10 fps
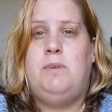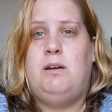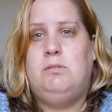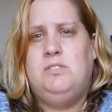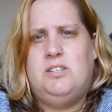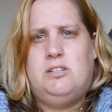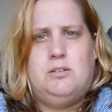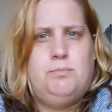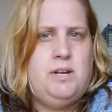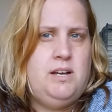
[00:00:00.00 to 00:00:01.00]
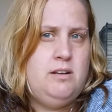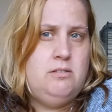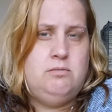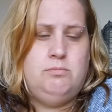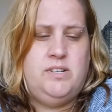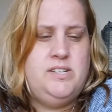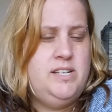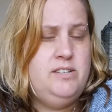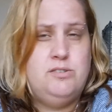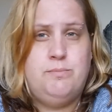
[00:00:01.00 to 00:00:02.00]
I will talk about my
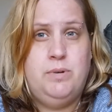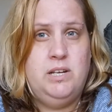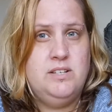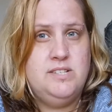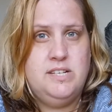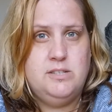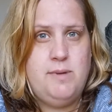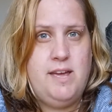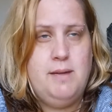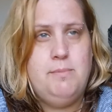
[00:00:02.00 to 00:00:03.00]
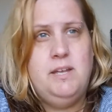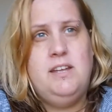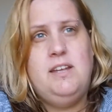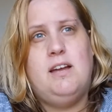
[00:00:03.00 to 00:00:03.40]
tattoos and piercings, maybe.